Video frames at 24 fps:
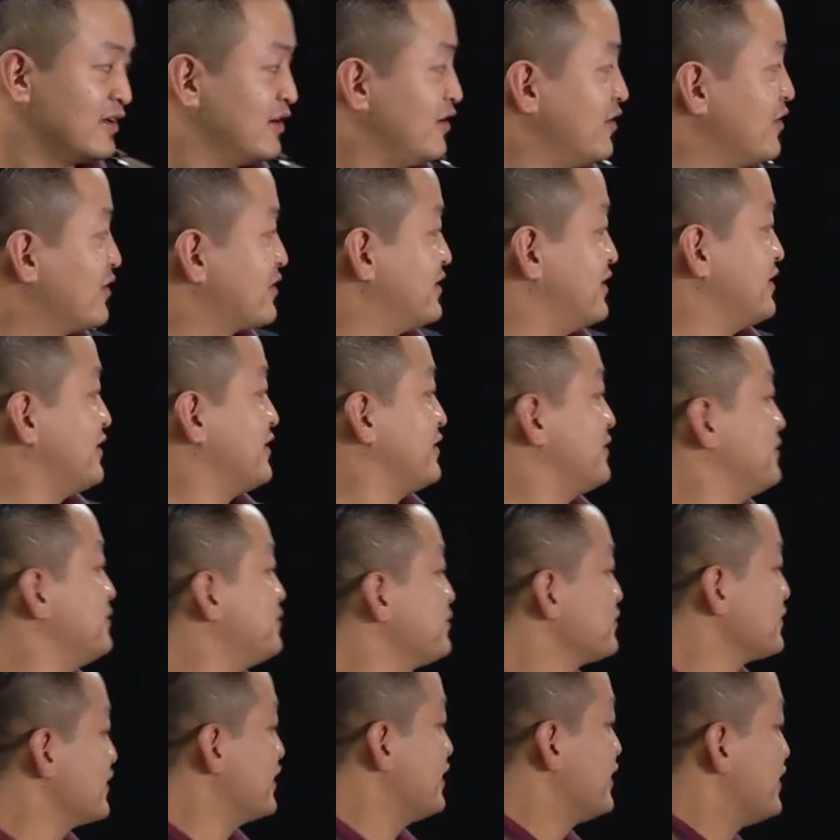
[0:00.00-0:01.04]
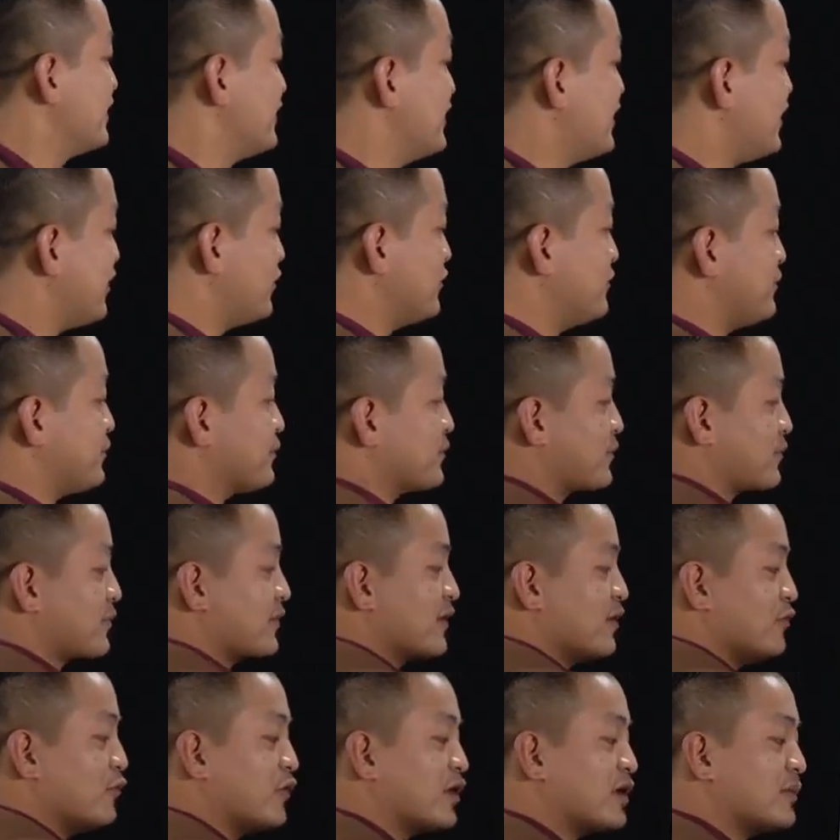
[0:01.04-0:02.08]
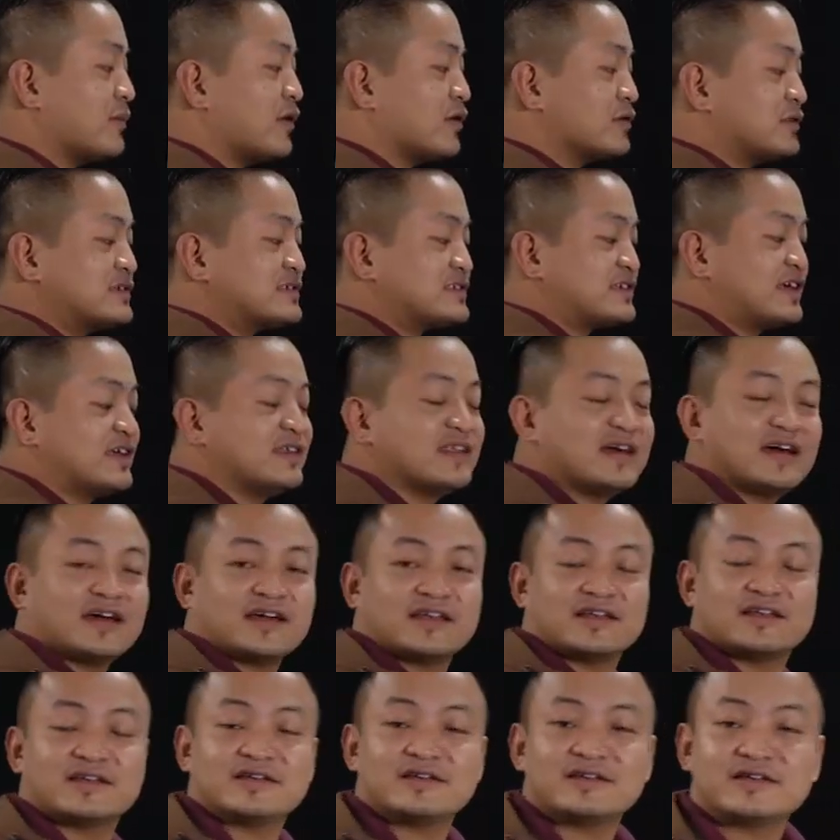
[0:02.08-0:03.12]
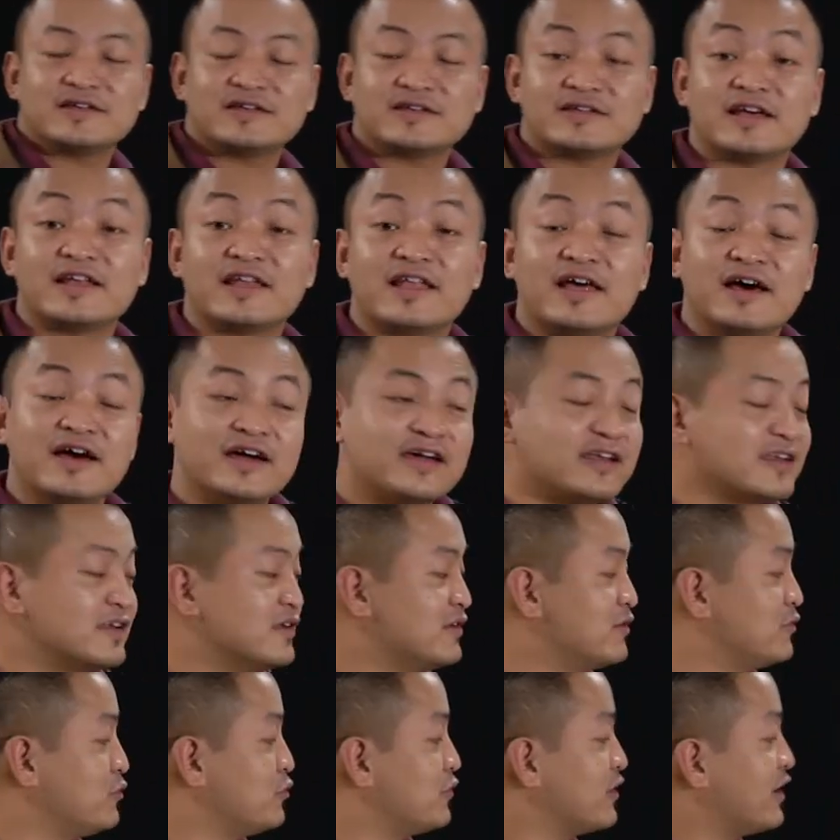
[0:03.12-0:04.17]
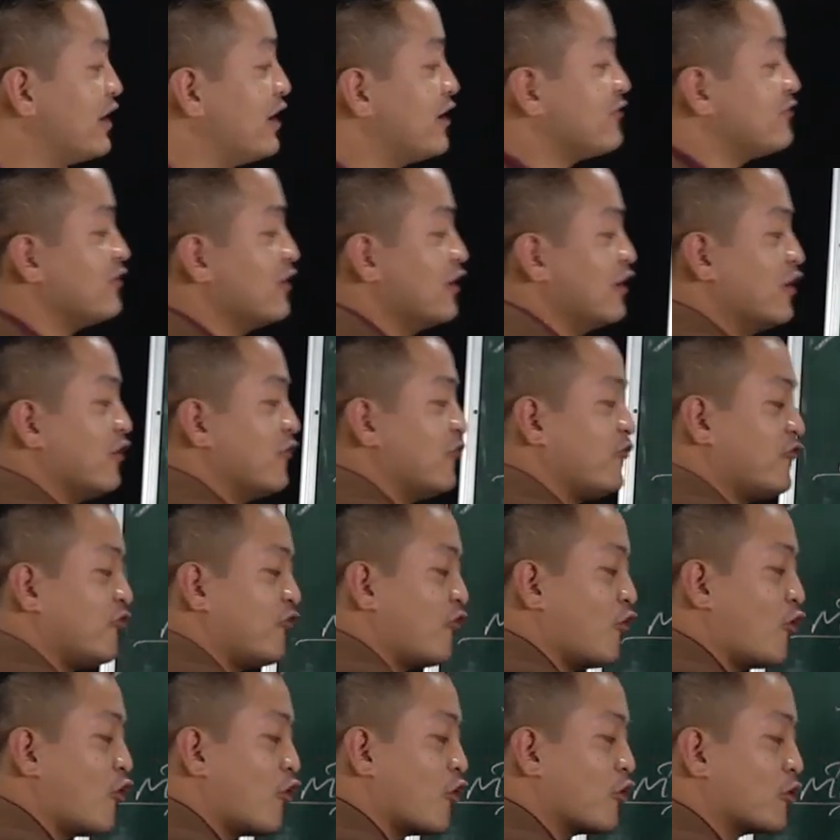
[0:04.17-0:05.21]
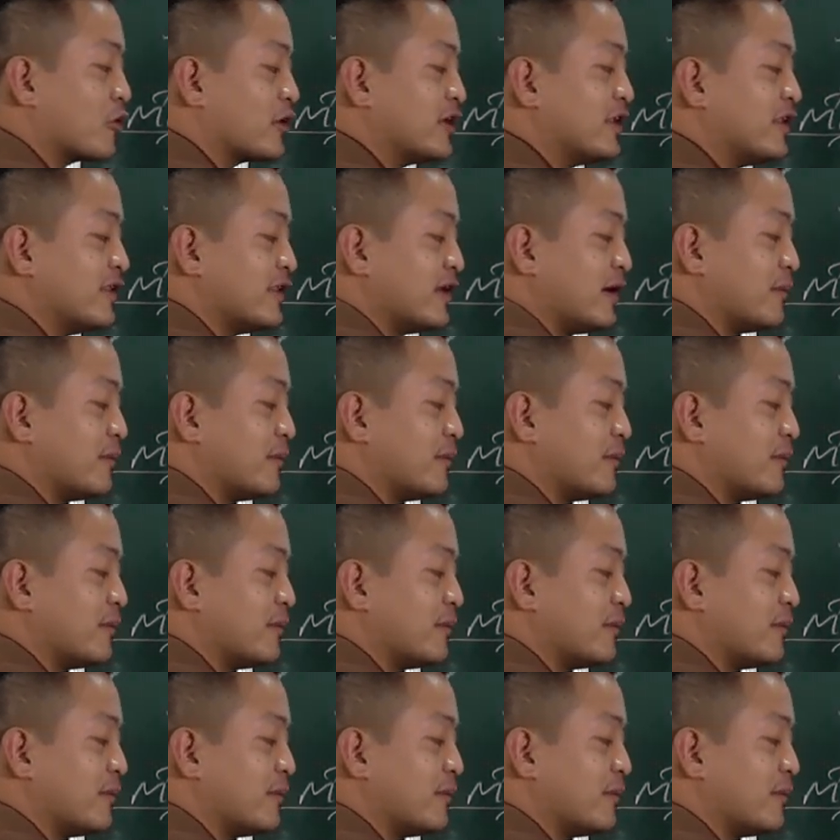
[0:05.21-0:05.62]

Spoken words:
Okay. Now, what about this canine? Canine, we have 4 in